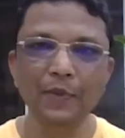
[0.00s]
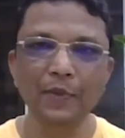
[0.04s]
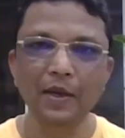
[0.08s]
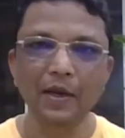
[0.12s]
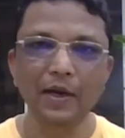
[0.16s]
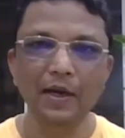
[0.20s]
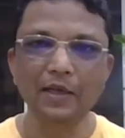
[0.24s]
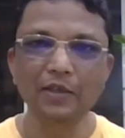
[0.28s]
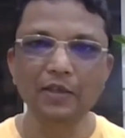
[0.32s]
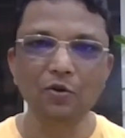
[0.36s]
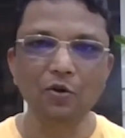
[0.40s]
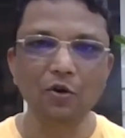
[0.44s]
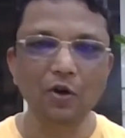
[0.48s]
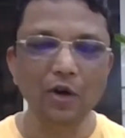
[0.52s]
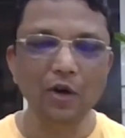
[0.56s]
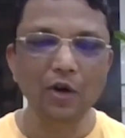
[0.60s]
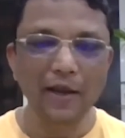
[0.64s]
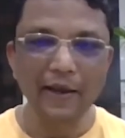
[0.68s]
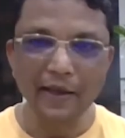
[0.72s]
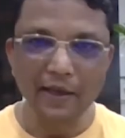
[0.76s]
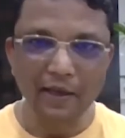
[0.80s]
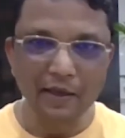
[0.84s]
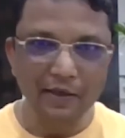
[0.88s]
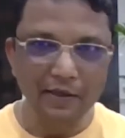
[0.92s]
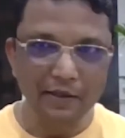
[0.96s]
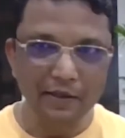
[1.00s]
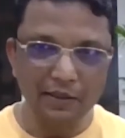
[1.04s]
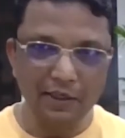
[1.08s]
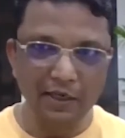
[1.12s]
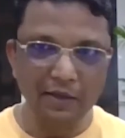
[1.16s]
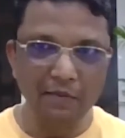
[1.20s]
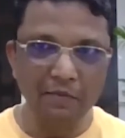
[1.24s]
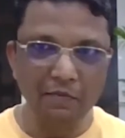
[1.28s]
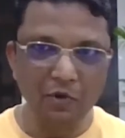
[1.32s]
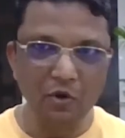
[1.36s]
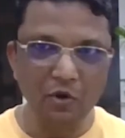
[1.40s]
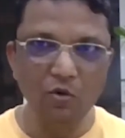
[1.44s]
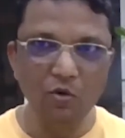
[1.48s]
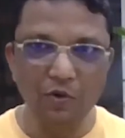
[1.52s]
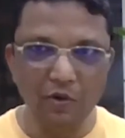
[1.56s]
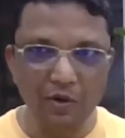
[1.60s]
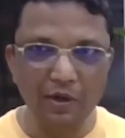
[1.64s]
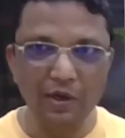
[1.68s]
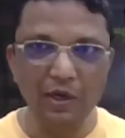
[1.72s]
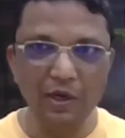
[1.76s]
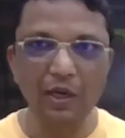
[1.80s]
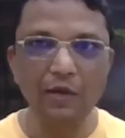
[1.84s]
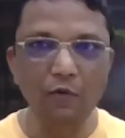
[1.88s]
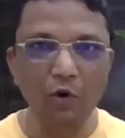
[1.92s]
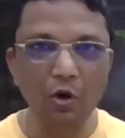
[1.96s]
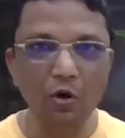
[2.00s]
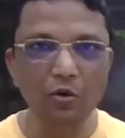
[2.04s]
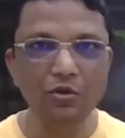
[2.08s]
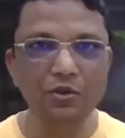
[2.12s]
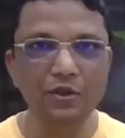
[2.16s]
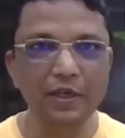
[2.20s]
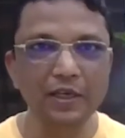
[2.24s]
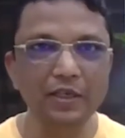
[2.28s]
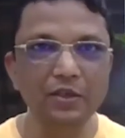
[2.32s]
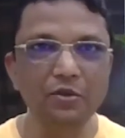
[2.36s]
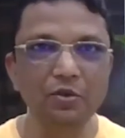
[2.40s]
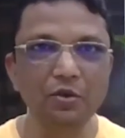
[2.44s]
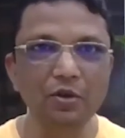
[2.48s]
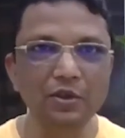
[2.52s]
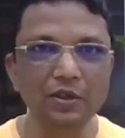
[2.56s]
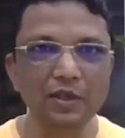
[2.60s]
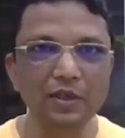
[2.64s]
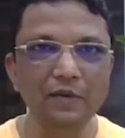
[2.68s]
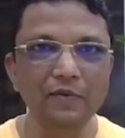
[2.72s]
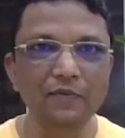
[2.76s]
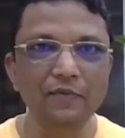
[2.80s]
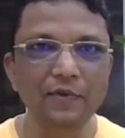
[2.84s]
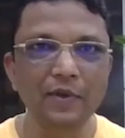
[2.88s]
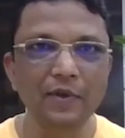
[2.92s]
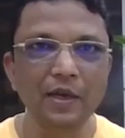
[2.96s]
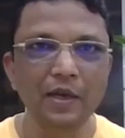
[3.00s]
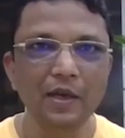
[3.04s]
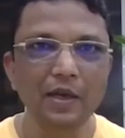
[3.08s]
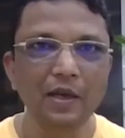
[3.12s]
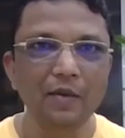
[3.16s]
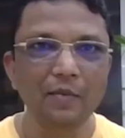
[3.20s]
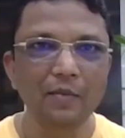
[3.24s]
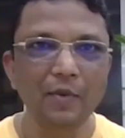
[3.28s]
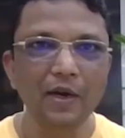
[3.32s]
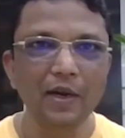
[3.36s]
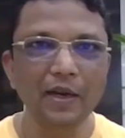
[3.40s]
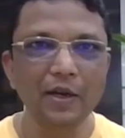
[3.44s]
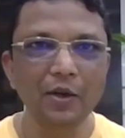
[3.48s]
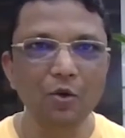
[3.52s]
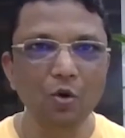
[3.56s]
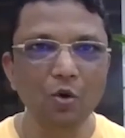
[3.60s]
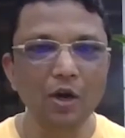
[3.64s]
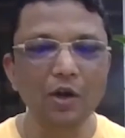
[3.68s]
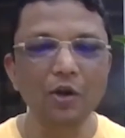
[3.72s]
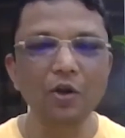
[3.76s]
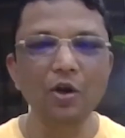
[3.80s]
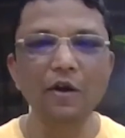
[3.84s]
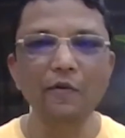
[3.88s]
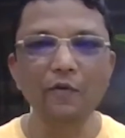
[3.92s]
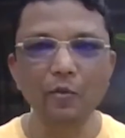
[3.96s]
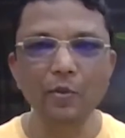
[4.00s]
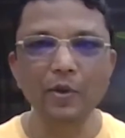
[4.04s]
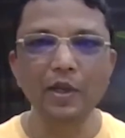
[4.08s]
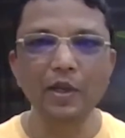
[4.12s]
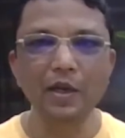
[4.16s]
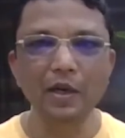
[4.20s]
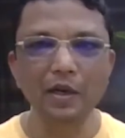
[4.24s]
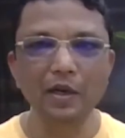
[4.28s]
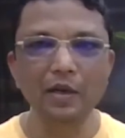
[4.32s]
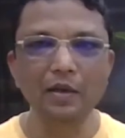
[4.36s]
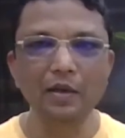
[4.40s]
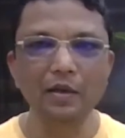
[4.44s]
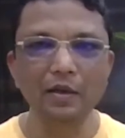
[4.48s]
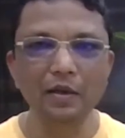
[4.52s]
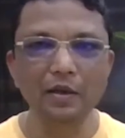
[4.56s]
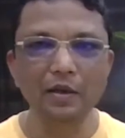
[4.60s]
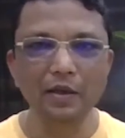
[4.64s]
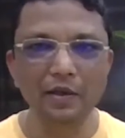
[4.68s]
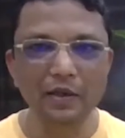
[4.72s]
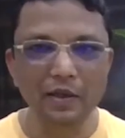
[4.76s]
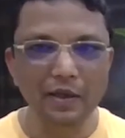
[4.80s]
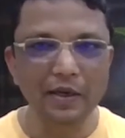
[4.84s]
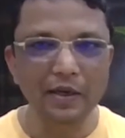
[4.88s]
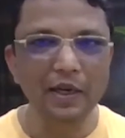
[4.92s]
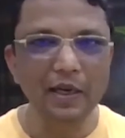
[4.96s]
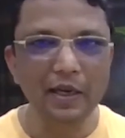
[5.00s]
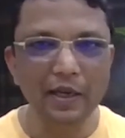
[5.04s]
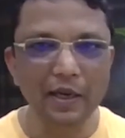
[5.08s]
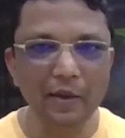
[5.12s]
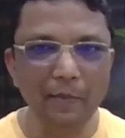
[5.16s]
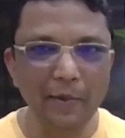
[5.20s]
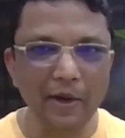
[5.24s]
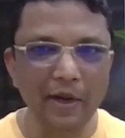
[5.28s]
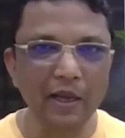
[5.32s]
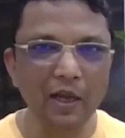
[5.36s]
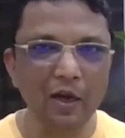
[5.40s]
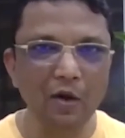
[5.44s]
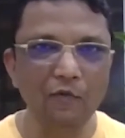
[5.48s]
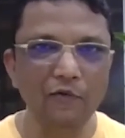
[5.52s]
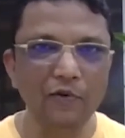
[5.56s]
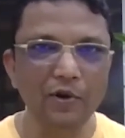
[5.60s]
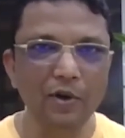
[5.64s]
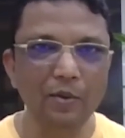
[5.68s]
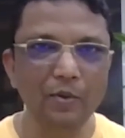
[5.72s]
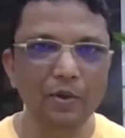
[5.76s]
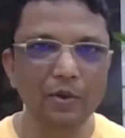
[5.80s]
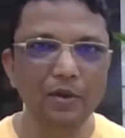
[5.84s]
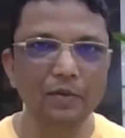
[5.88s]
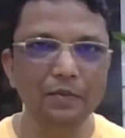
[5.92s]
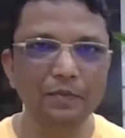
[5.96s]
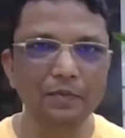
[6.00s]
It's not like gym, you really want to stress yourself, but But in yoga, you have to be really remaining comfortable.